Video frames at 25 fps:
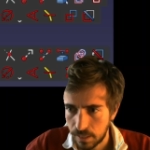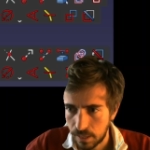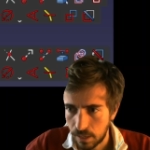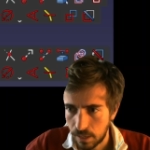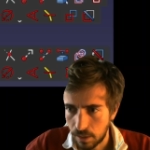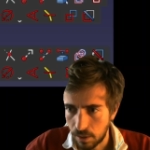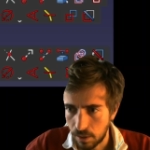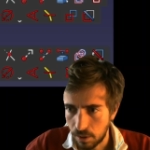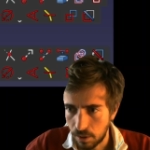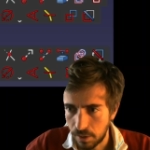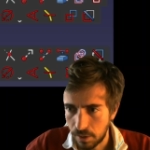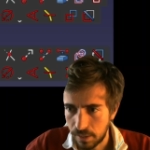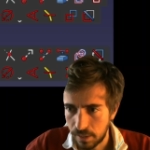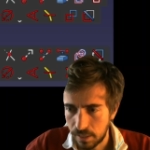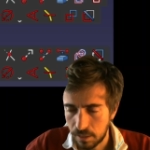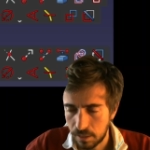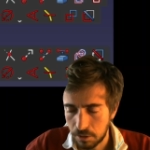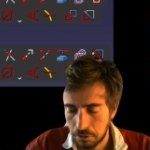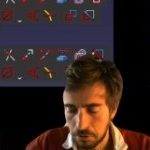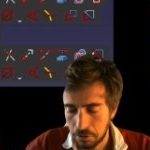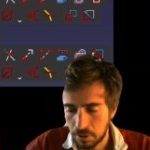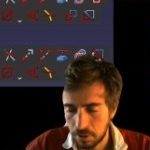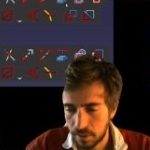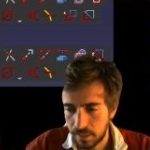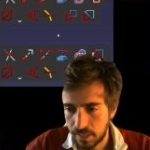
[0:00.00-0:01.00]
Uh,
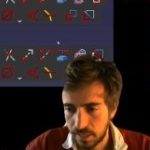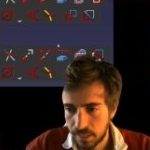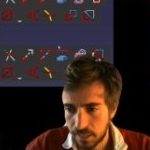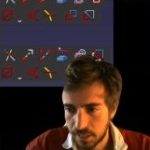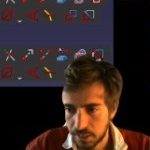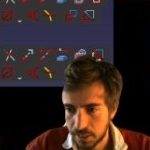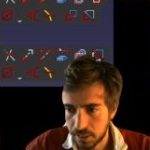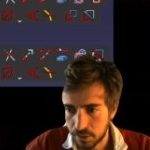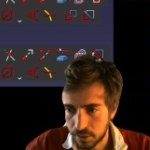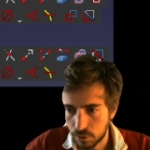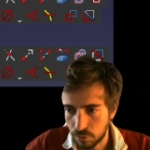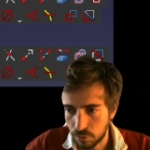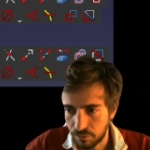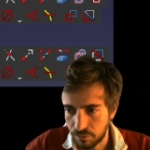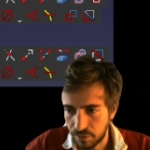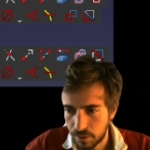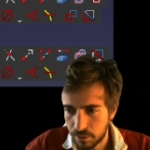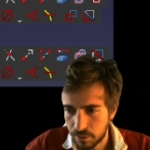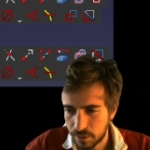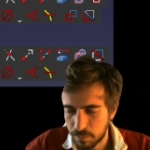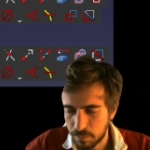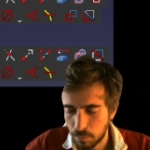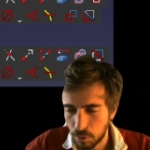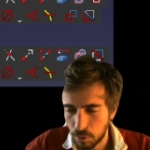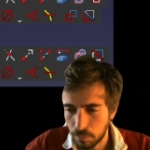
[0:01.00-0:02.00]
here it's a very
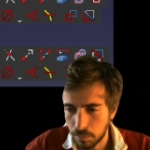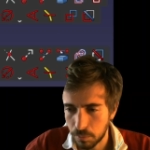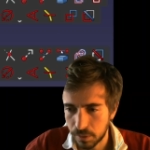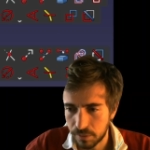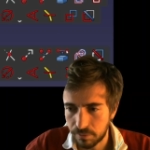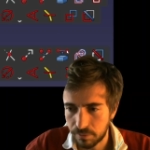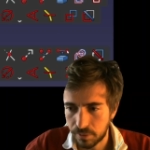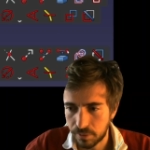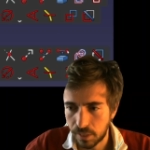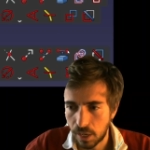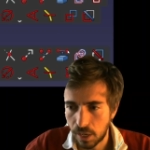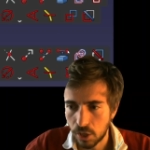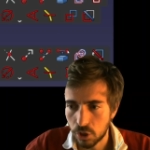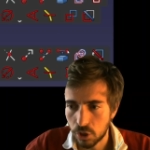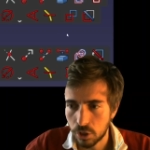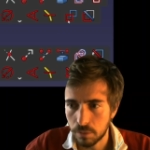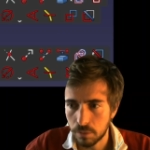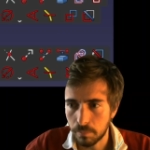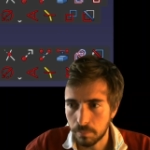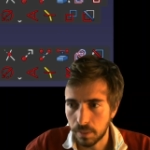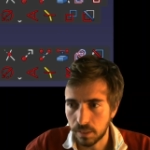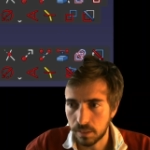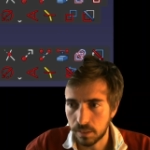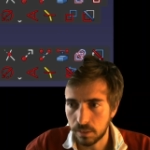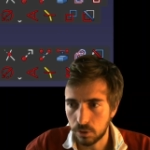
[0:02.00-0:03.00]
small modification,
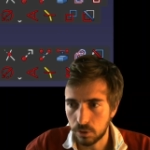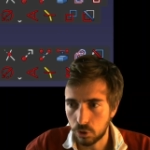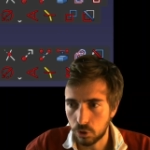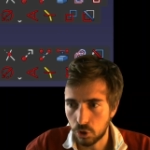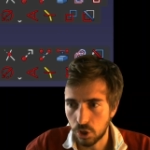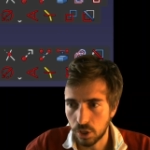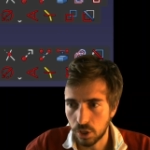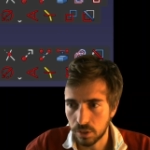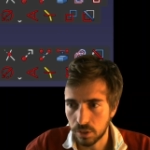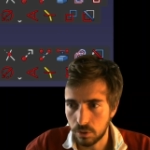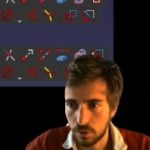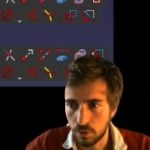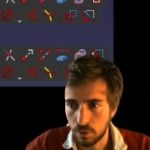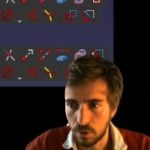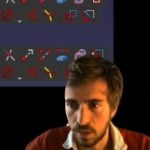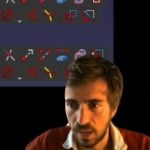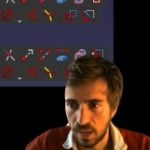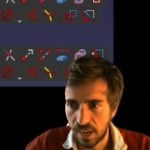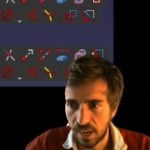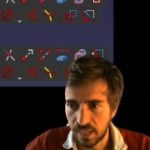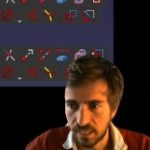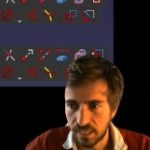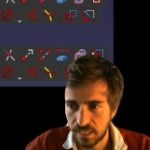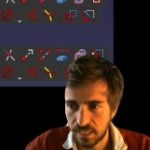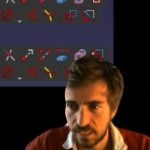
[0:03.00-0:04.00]
but it's just the
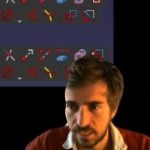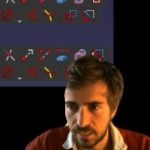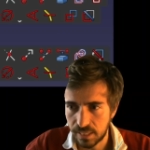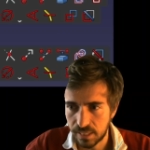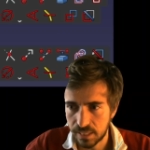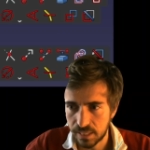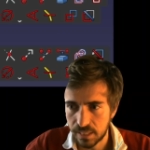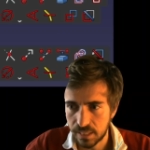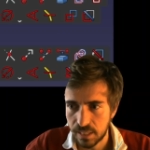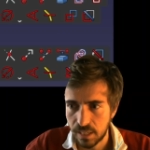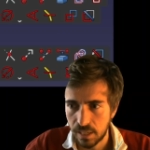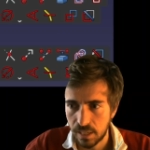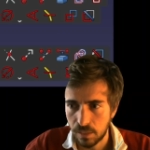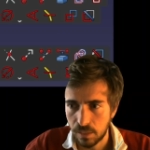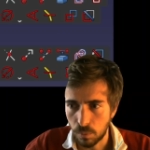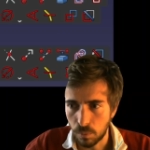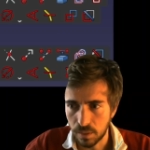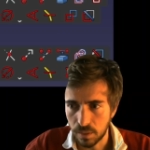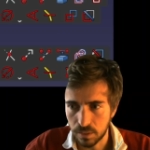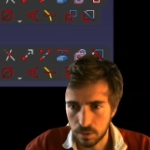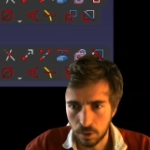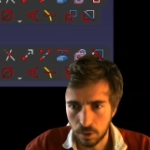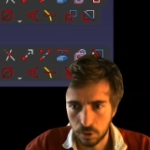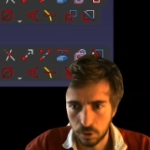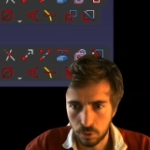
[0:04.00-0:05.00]
line here
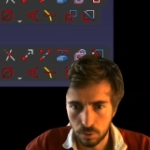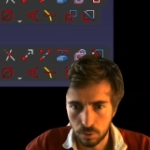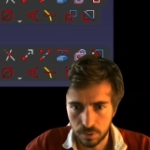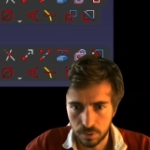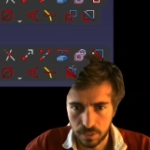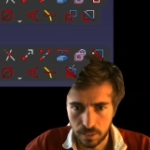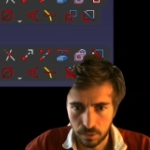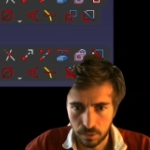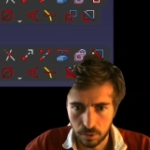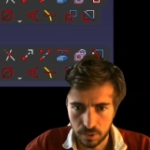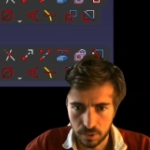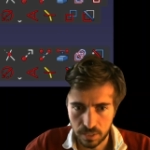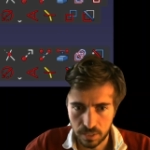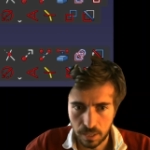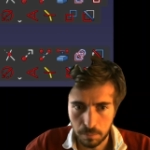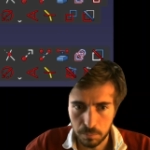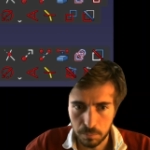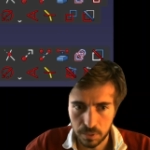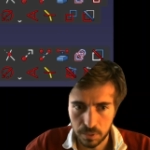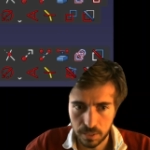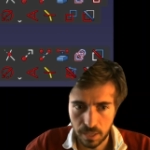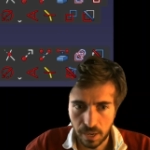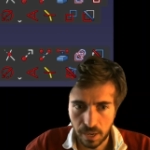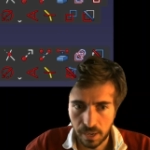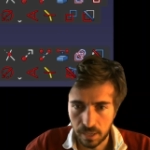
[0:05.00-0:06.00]
was not using the same
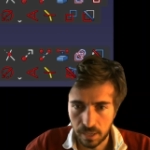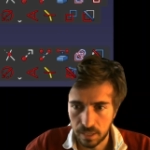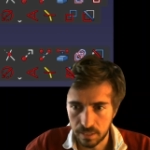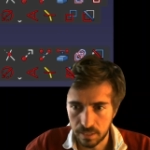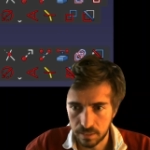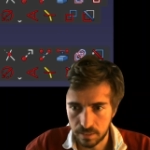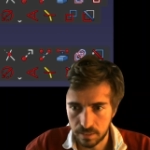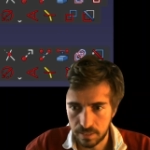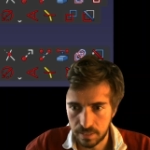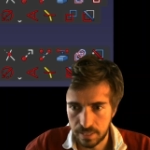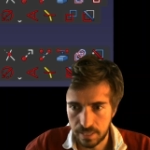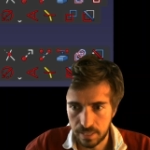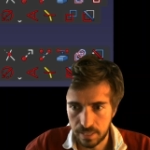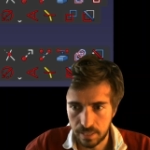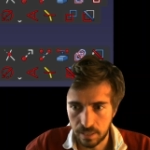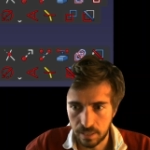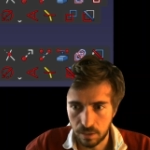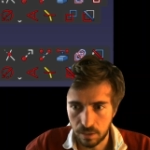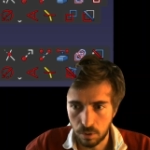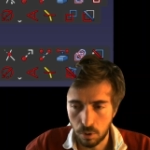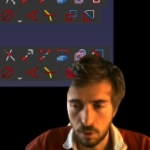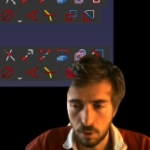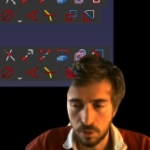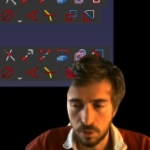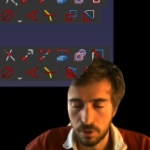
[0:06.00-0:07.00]
style as the uh,
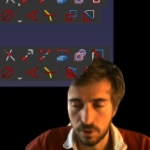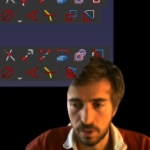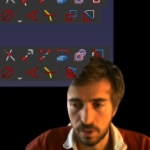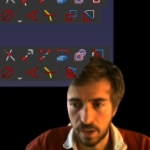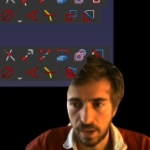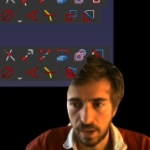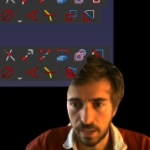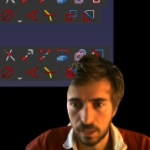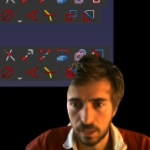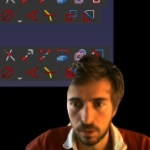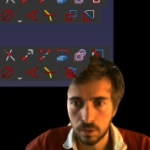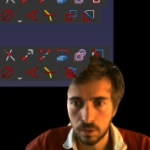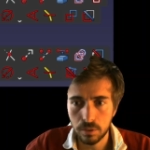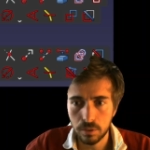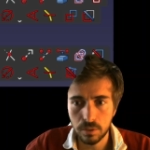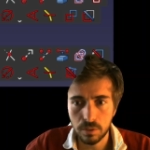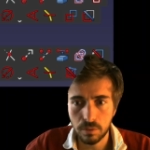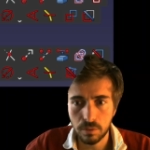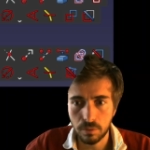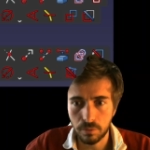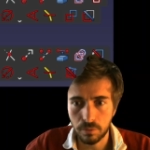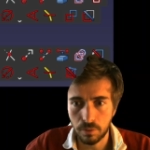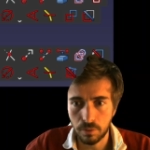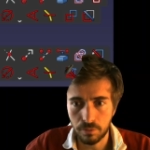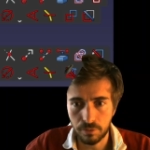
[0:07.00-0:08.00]
other icons
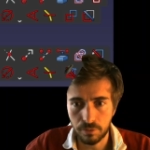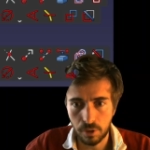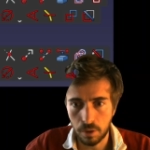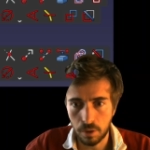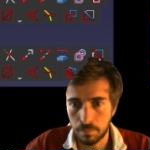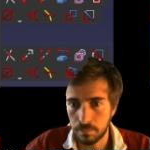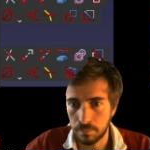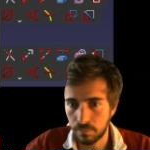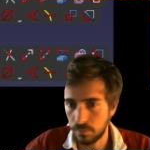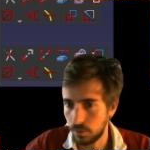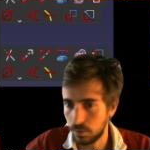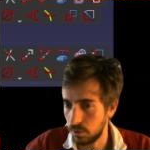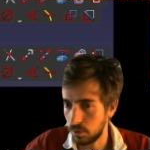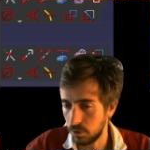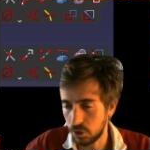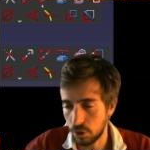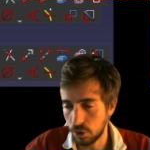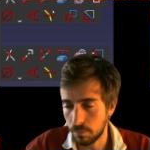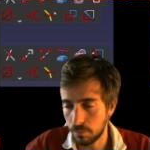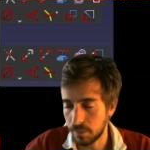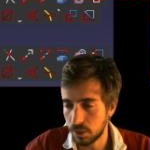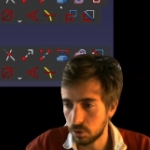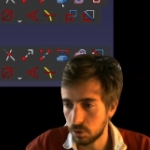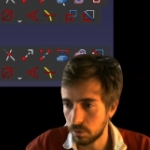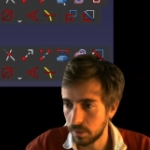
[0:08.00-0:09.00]
from the
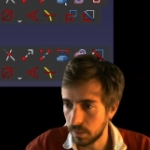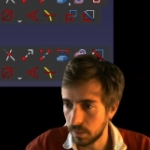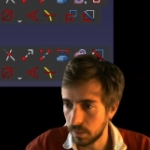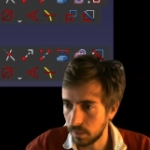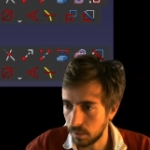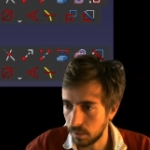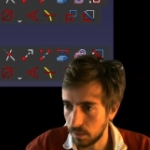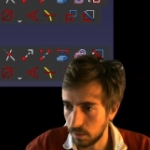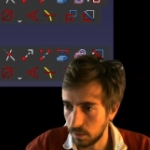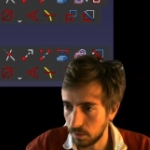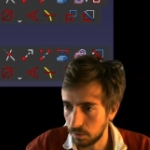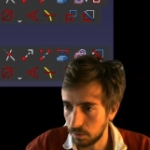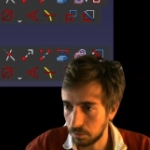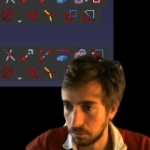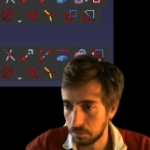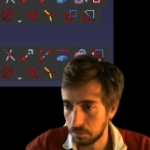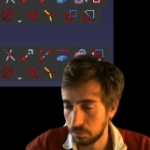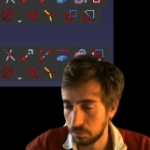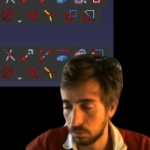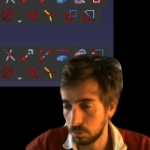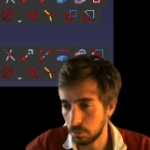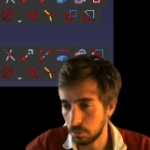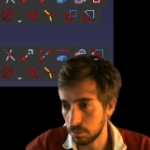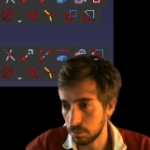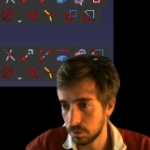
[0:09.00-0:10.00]
geometry uh,
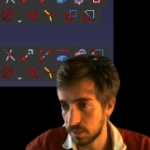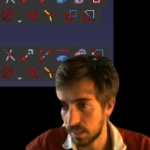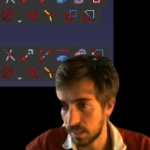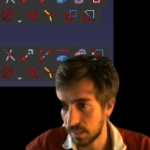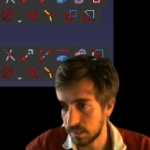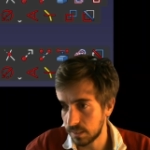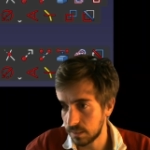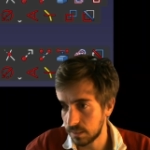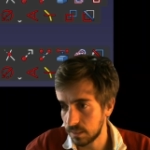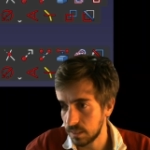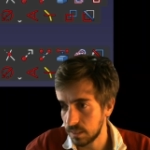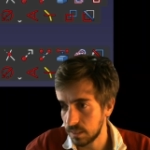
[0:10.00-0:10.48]
toolset.